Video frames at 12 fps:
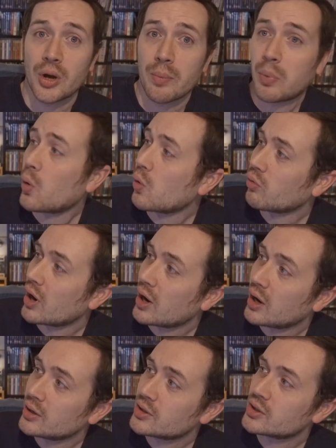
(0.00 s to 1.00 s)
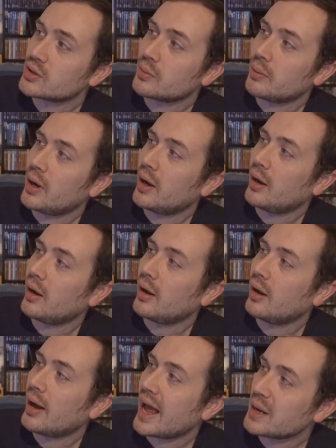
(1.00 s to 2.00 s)
Paul Rudd,
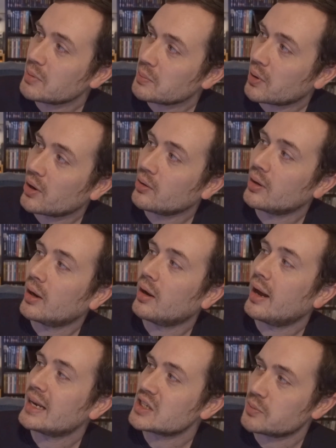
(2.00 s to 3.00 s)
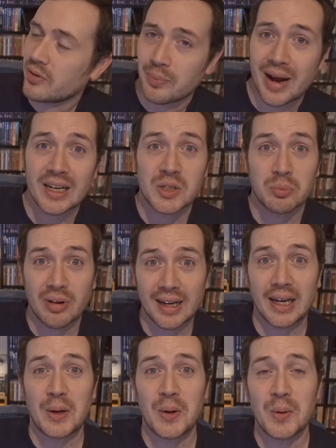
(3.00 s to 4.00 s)
Amy Poehler, Elizabeth Banks,
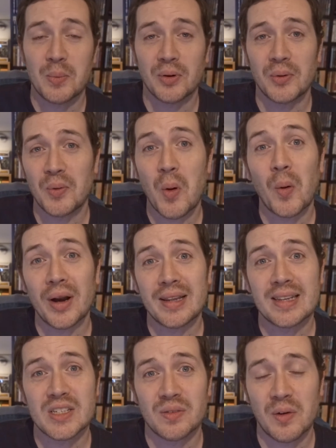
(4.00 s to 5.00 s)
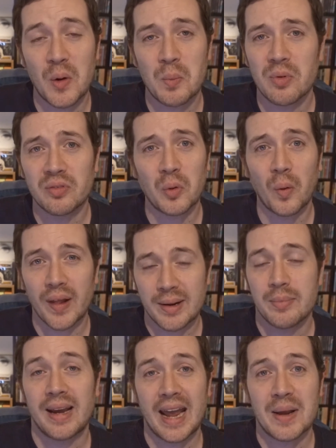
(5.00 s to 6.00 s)
Bradley Cooper are all in this film before they
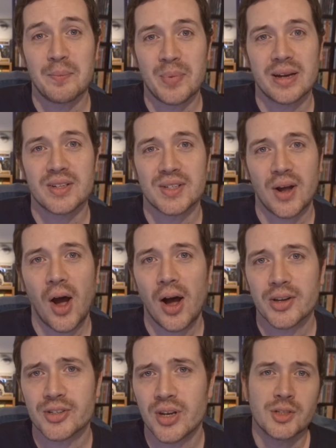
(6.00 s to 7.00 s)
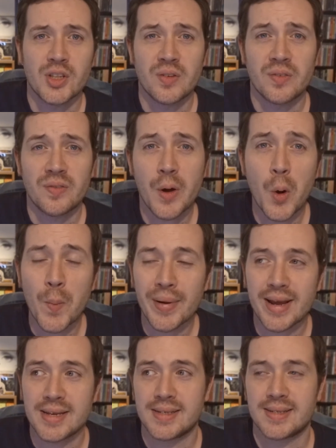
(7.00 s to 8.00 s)
became big stars. So the
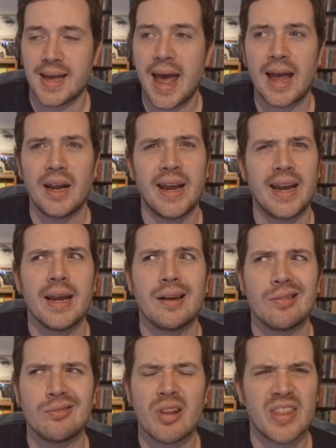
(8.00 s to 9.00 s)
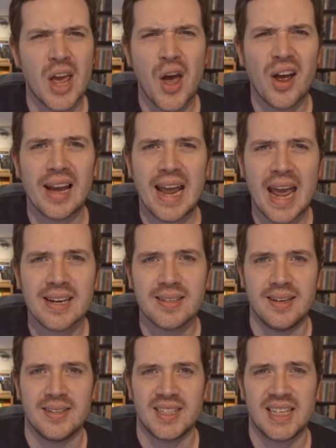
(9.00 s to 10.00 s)
film is set in the early
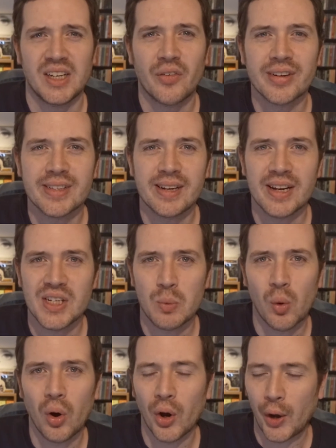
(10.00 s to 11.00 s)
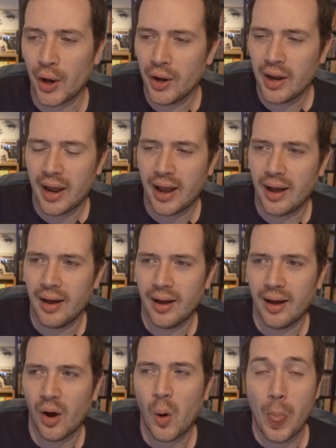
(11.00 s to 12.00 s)
80s, I think 1981,
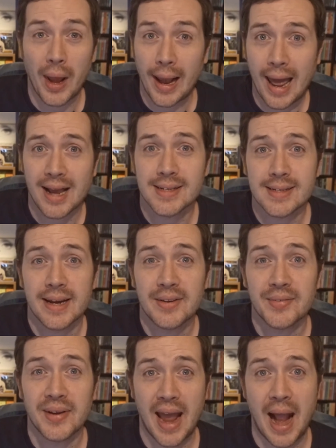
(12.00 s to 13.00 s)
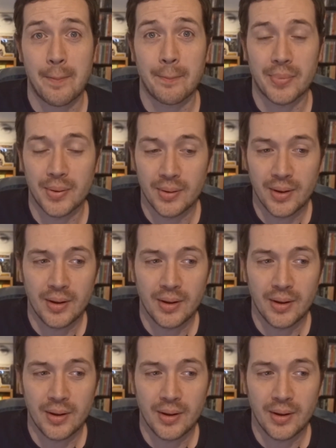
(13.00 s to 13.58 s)
on the last day of camp.